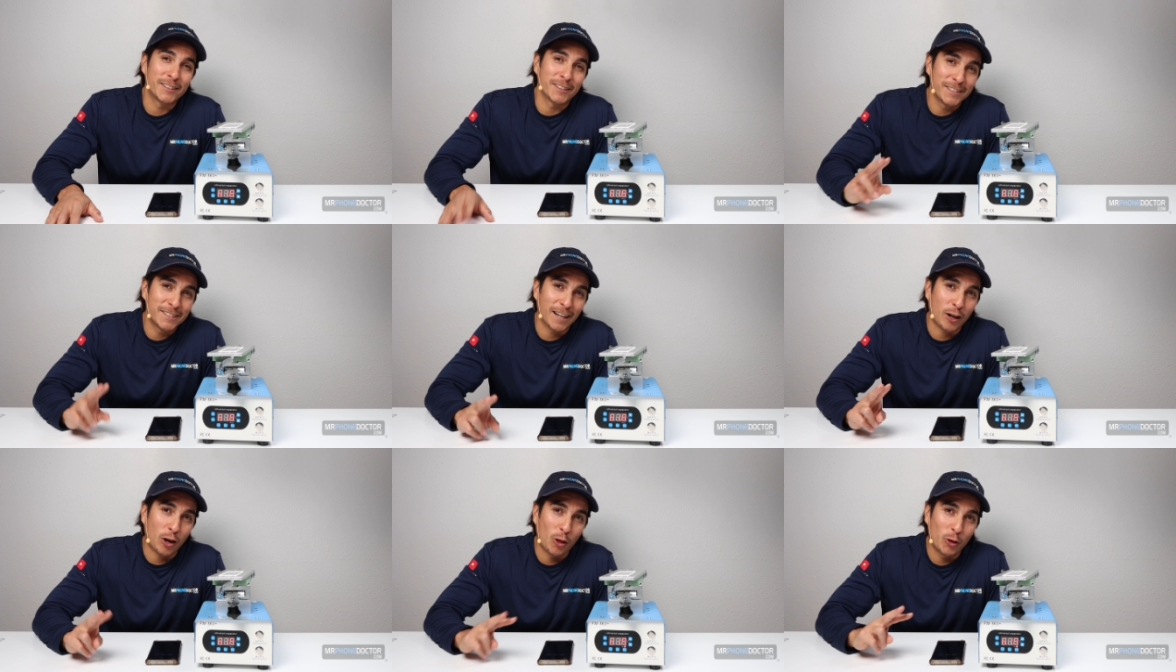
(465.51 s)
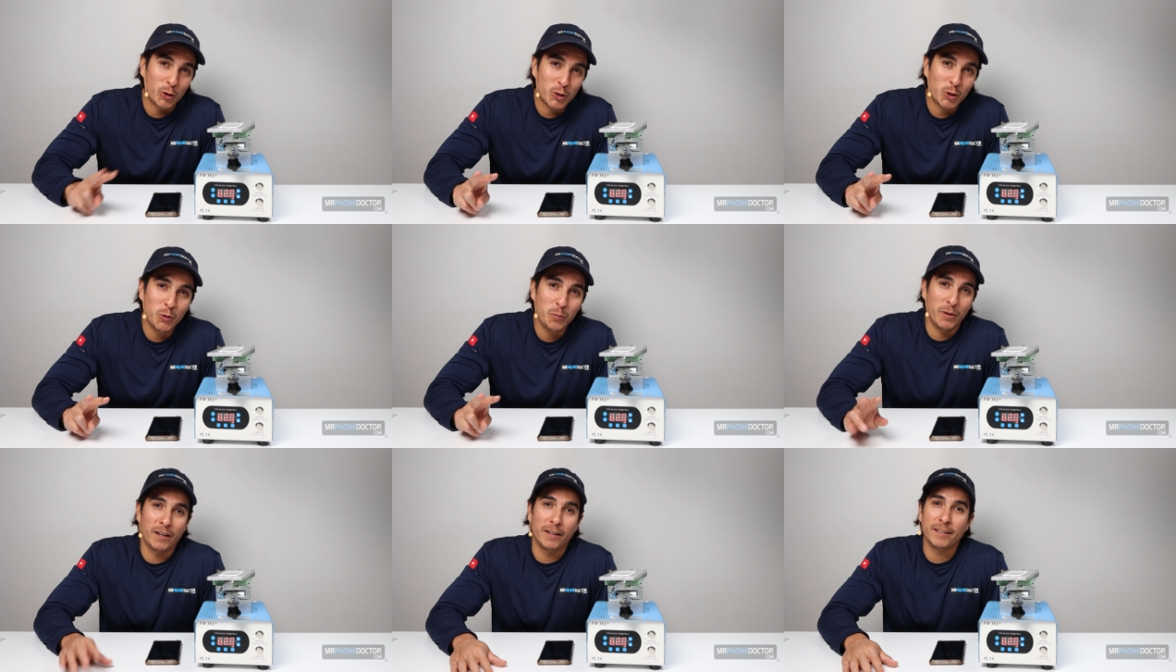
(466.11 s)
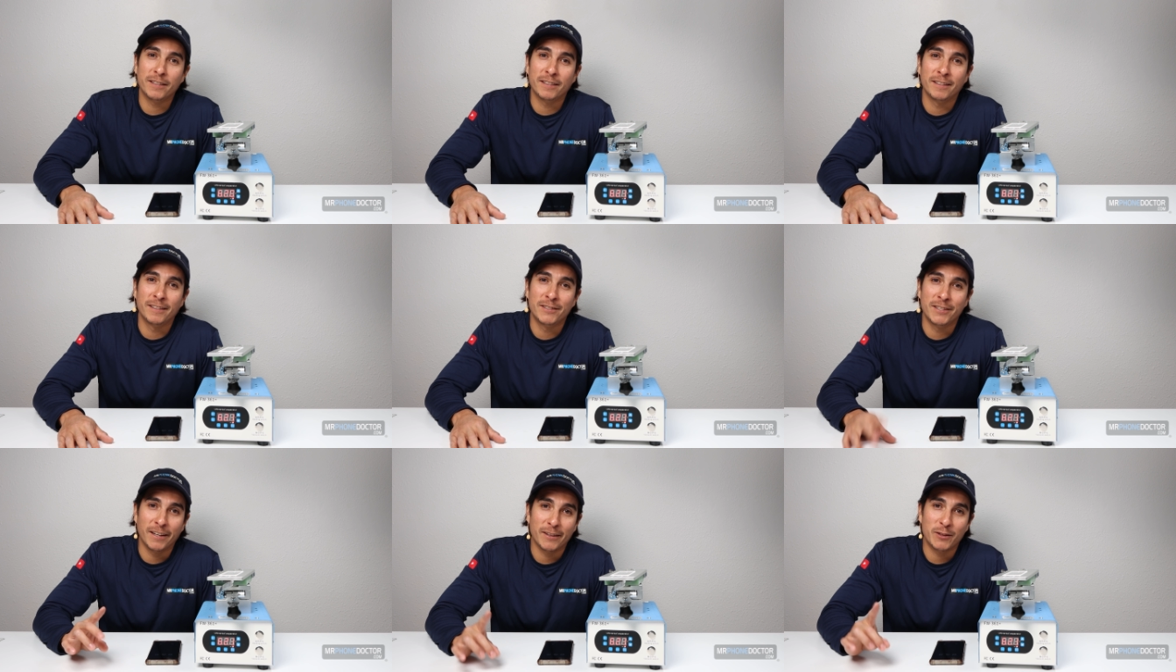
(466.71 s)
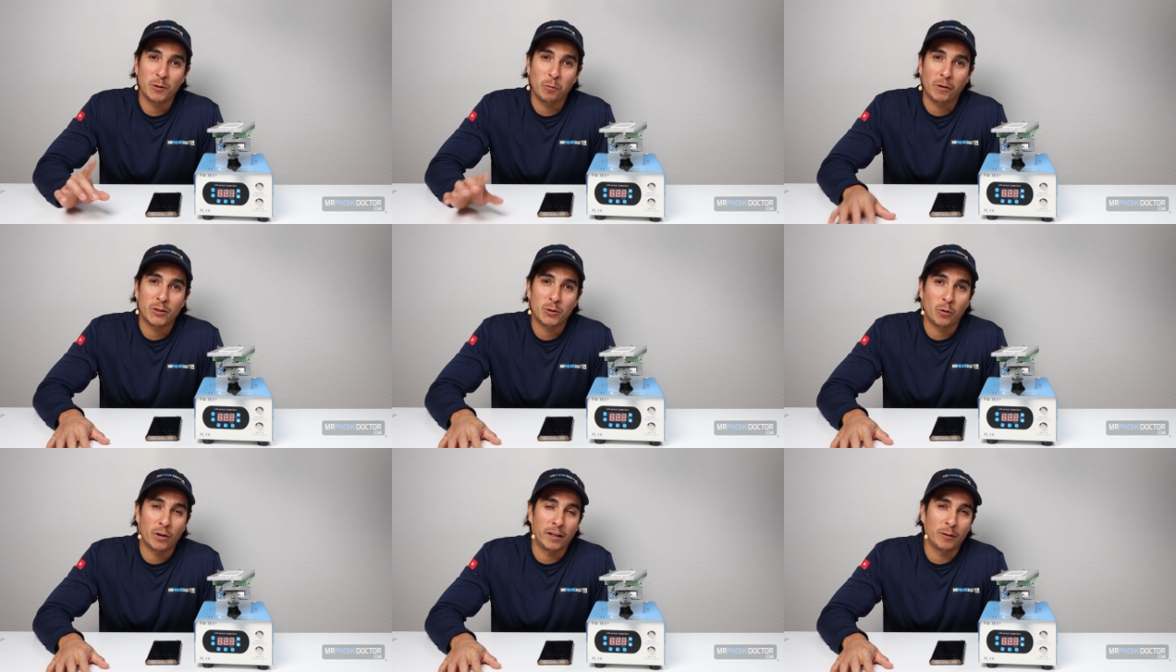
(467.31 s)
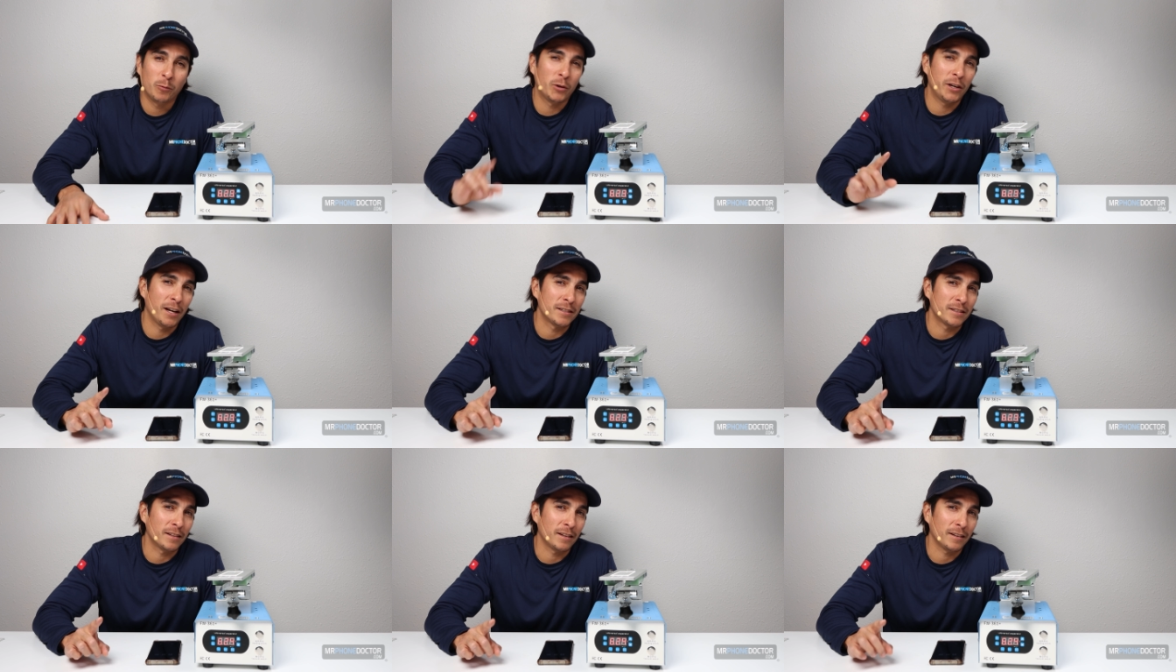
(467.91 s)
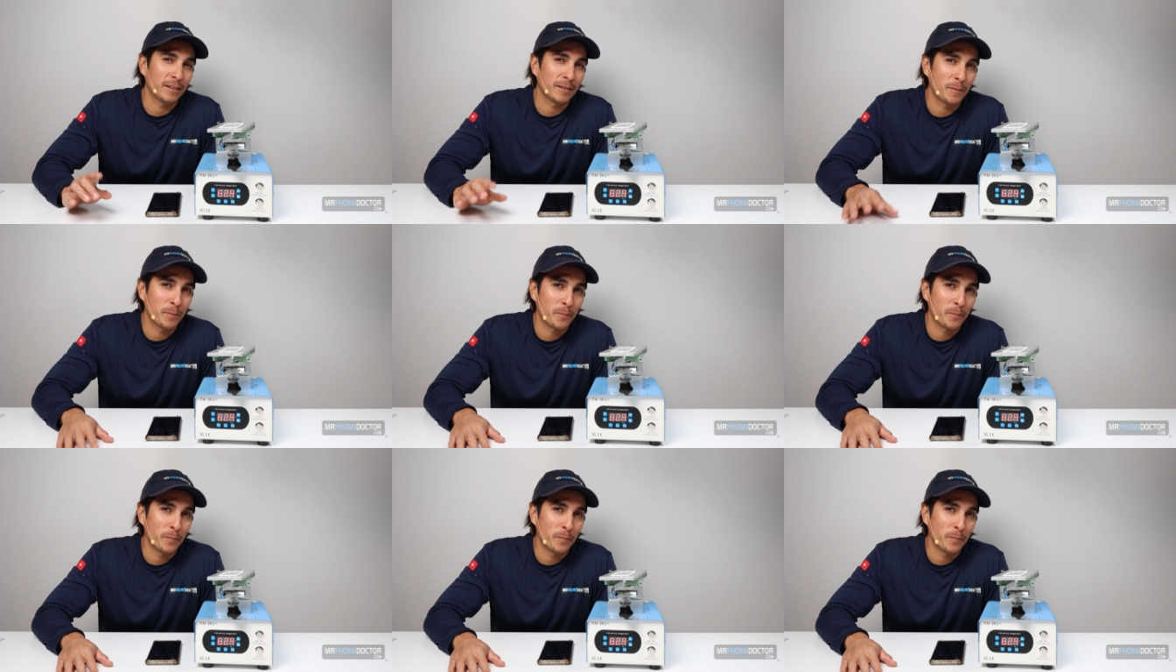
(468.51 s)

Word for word: it's gonna take another two minutes to get to 120. What do you guys think?